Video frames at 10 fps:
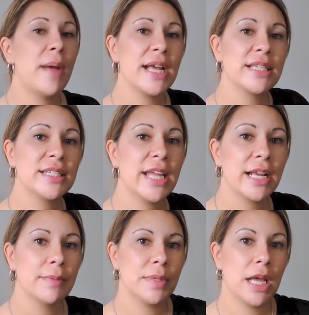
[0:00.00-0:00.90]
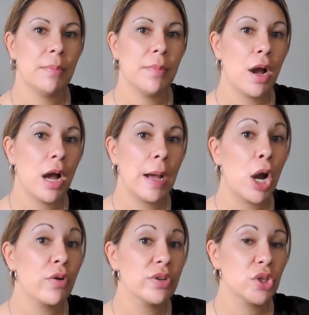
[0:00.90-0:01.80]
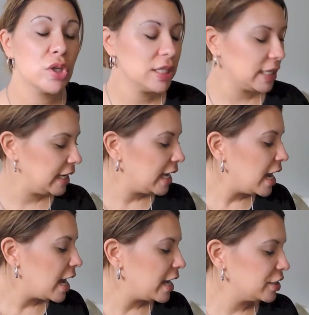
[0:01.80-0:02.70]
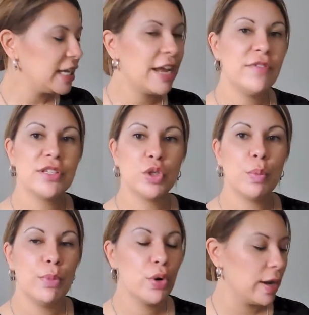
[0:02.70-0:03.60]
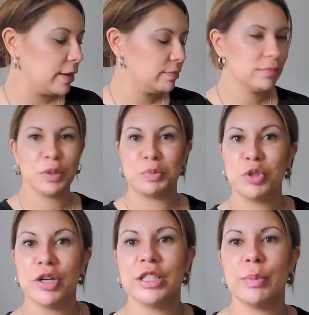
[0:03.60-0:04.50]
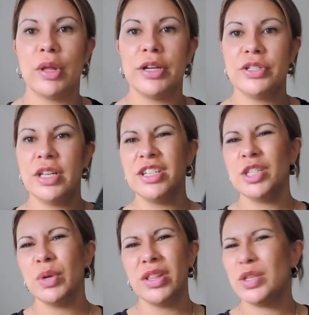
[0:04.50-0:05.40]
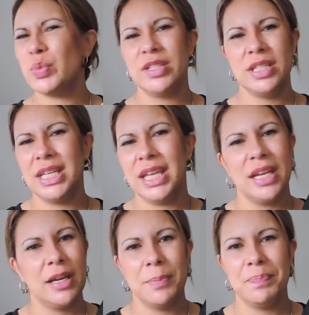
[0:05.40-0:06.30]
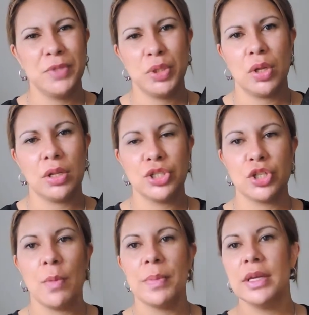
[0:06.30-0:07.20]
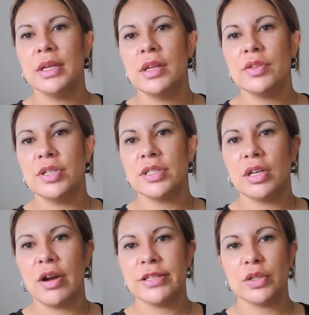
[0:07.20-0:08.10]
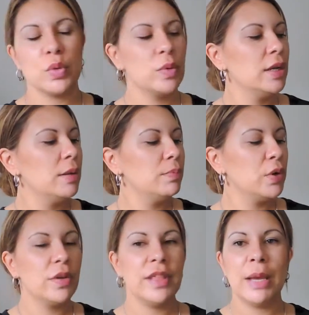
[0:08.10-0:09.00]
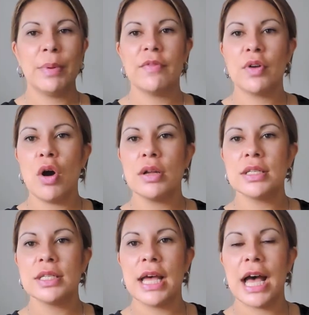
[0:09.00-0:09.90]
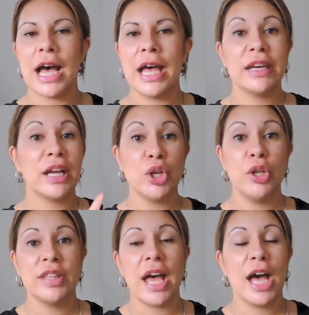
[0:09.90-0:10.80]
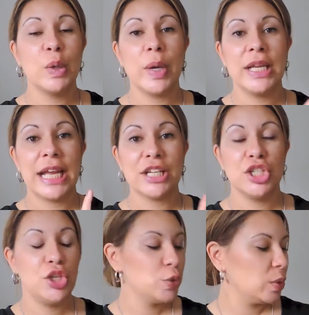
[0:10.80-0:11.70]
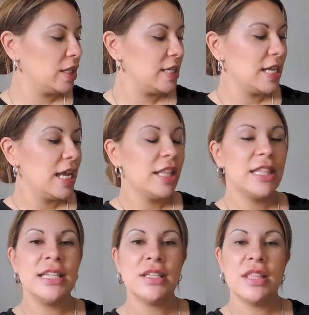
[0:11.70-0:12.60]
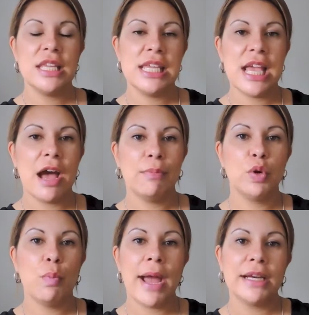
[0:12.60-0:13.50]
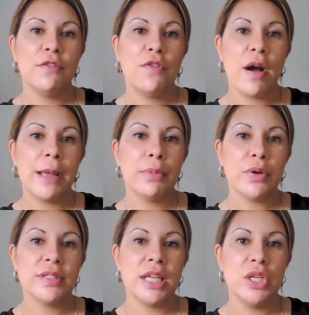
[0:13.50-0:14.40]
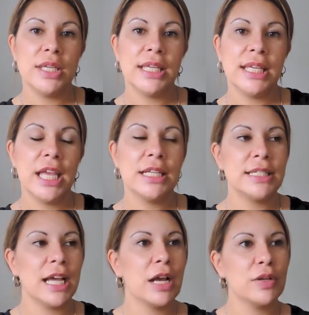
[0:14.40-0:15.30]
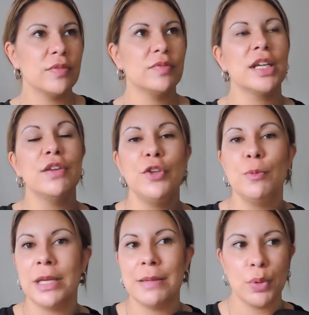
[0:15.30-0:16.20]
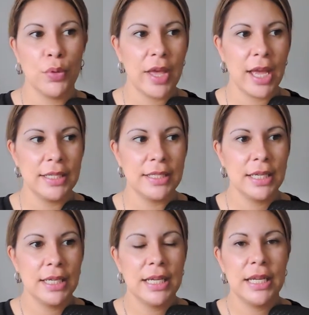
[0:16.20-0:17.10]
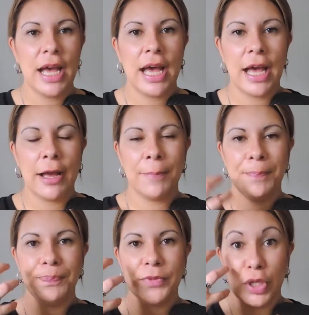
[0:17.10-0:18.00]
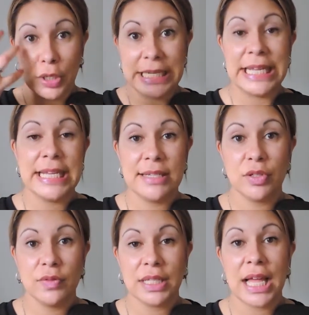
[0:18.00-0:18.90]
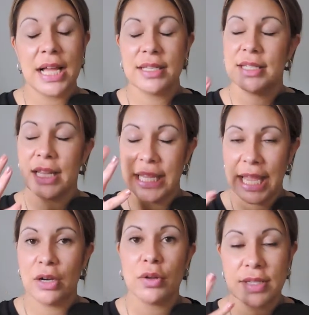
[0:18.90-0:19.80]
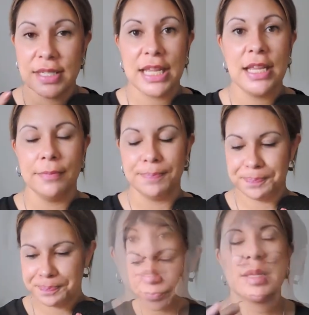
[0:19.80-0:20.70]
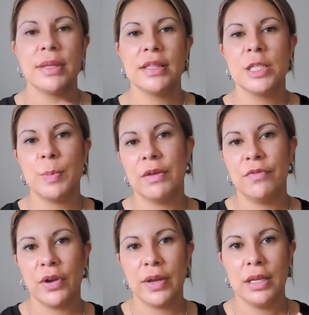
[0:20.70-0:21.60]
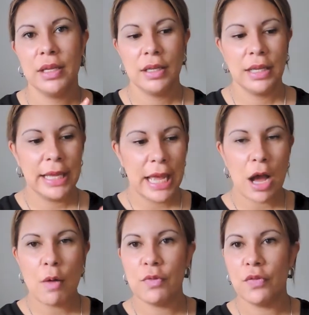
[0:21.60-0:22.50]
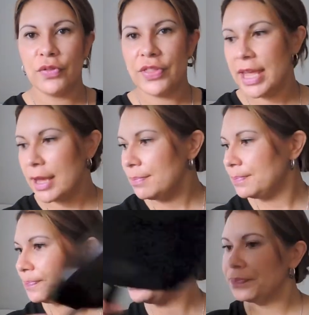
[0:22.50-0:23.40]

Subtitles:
the bag stacked up horizontally. I actually have this little mirror. I'll try not to blind you. So it's just one of those ones you can get at a $2 shop. So just a nice little mirror there. But I've got, and I learnt the hard way to actually use one of these. These are the little magnifying mirrors that you can get, because I've done a few people that you know, need sort of glasses and they cannot see their eye or something. This has been very helpful for them.